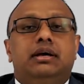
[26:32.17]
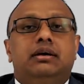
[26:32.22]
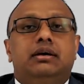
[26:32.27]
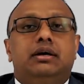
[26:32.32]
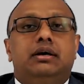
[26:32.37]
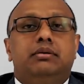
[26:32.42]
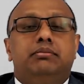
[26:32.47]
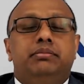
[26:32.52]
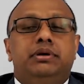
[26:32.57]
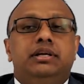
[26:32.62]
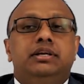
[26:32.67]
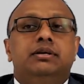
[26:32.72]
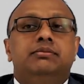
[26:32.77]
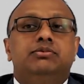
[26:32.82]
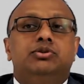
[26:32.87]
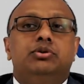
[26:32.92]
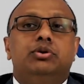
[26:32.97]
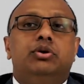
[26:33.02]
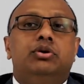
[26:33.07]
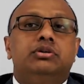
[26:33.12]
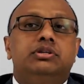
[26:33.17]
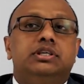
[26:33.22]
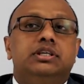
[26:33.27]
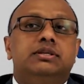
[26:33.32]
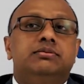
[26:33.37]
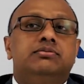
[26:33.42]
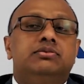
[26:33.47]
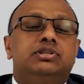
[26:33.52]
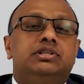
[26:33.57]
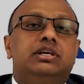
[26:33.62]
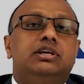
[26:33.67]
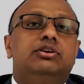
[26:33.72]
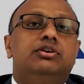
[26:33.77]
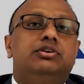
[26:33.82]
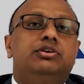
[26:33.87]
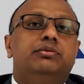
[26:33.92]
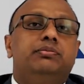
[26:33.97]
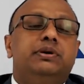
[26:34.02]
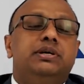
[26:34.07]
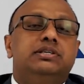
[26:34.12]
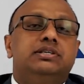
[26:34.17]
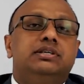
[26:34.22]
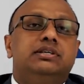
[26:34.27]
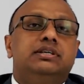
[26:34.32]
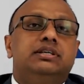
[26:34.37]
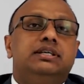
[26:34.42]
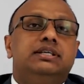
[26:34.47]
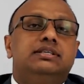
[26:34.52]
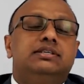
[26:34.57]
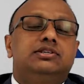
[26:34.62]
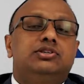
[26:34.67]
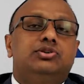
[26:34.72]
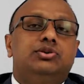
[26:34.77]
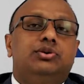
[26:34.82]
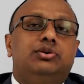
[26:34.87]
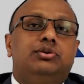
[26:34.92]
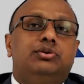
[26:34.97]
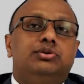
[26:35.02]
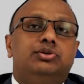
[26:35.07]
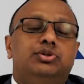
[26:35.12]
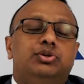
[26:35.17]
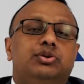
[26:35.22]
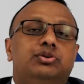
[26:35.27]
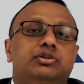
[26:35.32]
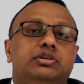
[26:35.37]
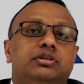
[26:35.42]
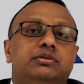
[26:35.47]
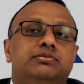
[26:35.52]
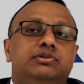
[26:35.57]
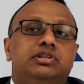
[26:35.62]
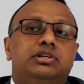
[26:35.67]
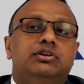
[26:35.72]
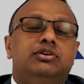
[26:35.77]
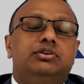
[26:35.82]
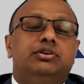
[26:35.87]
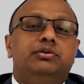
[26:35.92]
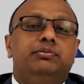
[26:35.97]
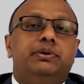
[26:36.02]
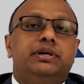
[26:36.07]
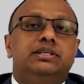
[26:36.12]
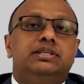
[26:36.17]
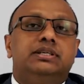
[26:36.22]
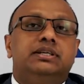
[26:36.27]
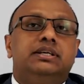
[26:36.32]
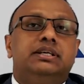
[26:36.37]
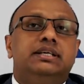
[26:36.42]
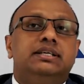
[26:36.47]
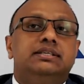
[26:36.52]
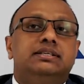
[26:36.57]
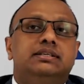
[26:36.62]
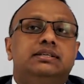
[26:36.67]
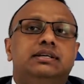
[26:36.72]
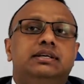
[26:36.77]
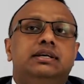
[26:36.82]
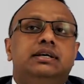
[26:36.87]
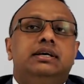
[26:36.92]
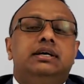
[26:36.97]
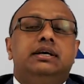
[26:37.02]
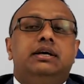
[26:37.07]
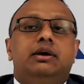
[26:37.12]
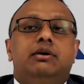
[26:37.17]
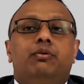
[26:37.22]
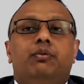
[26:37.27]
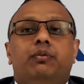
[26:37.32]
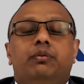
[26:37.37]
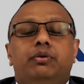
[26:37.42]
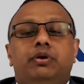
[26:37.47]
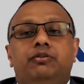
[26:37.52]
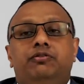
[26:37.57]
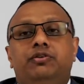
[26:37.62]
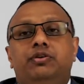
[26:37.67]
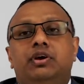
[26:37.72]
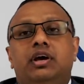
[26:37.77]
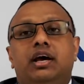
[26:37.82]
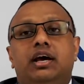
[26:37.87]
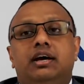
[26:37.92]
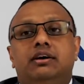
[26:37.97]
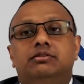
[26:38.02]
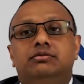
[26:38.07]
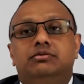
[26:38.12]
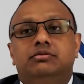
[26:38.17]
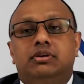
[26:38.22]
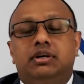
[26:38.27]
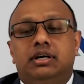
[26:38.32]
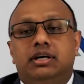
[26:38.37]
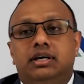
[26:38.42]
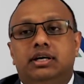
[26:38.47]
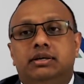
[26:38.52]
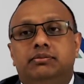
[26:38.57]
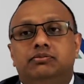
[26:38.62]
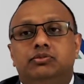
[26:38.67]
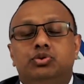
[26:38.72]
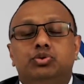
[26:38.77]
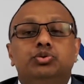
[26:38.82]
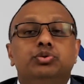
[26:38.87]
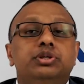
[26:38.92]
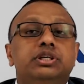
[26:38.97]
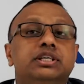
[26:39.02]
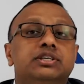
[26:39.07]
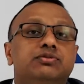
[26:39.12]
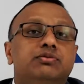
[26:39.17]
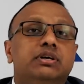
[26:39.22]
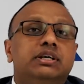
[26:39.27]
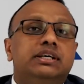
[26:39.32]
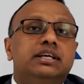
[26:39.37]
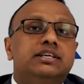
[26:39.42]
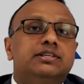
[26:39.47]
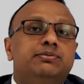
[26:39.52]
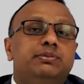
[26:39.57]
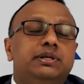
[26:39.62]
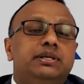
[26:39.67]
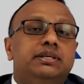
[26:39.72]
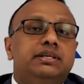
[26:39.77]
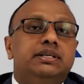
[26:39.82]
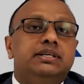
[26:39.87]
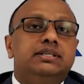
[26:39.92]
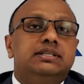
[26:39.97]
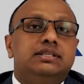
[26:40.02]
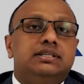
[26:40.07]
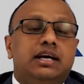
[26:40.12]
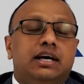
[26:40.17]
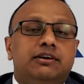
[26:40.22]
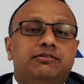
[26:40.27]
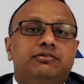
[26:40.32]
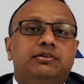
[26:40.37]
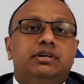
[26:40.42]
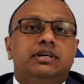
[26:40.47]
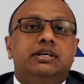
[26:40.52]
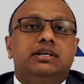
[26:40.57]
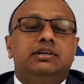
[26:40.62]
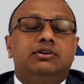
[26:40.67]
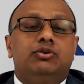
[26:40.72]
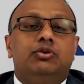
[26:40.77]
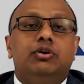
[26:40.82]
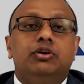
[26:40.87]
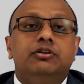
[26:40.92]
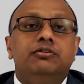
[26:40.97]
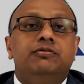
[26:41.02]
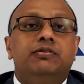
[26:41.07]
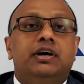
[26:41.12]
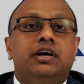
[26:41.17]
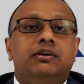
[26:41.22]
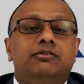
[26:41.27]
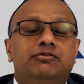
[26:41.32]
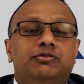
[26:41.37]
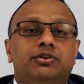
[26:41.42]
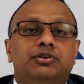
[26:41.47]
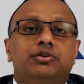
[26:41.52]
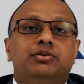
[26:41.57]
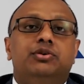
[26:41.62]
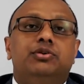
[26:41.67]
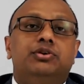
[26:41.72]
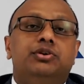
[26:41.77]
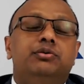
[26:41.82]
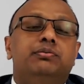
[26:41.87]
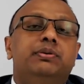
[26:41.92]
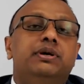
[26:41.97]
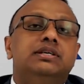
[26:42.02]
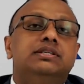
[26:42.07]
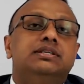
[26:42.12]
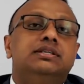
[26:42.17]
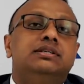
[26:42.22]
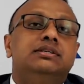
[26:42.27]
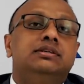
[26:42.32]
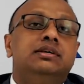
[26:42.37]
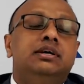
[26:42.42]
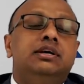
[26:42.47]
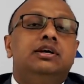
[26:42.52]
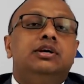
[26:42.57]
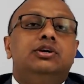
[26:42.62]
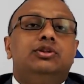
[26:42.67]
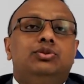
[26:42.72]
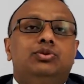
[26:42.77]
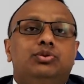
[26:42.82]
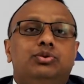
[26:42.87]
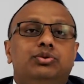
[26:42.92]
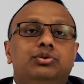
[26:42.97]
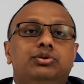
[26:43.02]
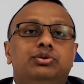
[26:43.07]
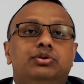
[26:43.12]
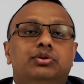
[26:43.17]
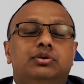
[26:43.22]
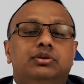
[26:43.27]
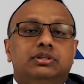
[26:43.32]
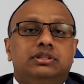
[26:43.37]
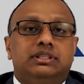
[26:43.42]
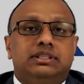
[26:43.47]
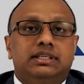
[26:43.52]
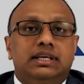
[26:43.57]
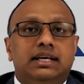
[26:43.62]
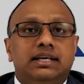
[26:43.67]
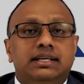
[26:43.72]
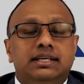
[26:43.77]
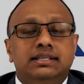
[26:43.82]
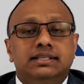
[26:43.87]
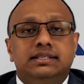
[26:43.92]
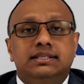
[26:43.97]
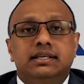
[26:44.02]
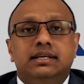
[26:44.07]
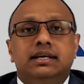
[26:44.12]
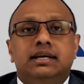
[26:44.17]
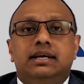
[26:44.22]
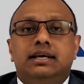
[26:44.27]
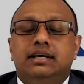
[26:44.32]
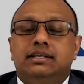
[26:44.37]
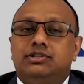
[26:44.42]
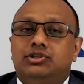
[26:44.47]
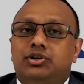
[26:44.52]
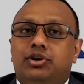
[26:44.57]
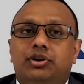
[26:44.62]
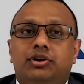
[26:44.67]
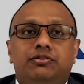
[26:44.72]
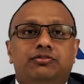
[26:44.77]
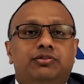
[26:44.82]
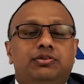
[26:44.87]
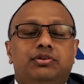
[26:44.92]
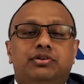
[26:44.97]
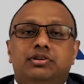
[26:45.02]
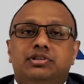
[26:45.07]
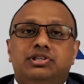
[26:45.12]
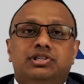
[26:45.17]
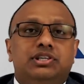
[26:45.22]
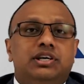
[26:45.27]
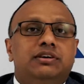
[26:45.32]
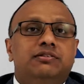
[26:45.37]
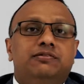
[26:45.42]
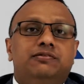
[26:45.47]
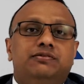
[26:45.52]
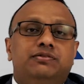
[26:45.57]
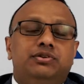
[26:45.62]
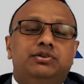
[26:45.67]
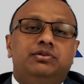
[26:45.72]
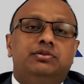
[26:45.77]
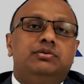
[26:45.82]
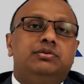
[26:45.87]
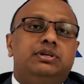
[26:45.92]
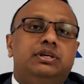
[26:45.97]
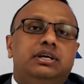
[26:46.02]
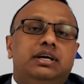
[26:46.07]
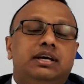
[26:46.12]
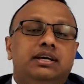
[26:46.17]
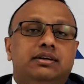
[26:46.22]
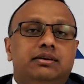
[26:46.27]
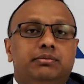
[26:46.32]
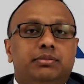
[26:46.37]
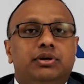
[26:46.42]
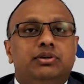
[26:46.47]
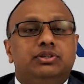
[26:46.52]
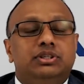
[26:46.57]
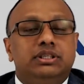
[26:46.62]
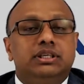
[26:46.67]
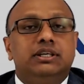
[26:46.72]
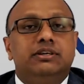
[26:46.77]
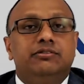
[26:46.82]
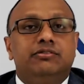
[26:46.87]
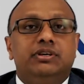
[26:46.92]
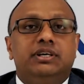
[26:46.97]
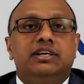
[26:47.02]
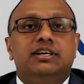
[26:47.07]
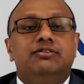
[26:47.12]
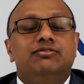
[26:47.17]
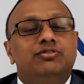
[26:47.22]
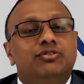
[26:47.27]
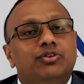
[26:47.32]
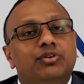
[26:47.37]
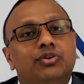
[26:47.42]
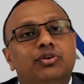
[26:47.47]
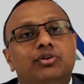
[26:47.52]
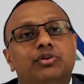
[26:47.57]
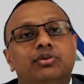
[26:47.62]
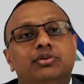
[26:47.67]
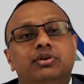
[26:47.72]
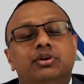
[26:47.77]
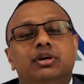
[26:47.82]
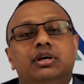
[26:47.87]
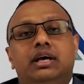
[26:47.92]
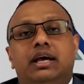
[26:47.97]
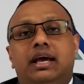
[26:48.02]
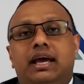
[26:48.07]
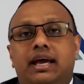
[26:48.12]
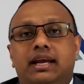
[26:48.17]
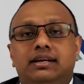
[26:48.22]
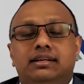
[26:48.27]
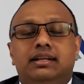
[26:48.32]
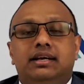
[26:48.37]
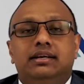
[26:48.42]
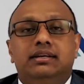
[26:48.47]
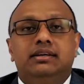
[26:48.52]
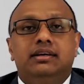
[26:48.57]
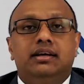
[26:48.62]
medium to long-term skill occupation list or short-term skill occupation list, if you have 2 years work experience after qualifying for your occupation through your studies. So if you're a chef, you're looking at about certificate 4, and then